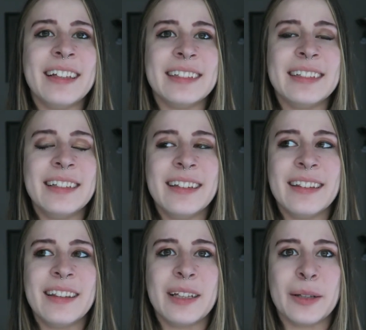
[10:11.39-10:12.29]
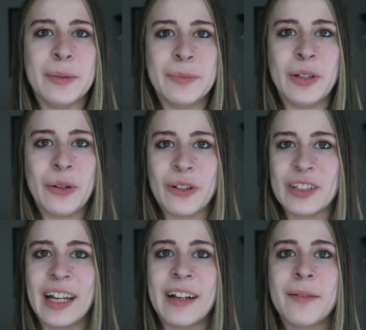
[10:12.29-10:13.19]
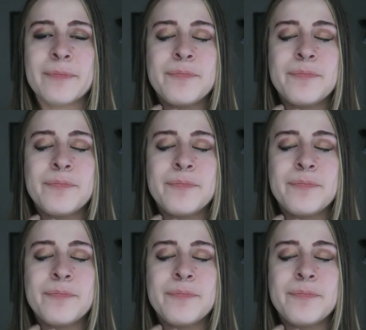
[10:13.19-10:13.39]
the computer like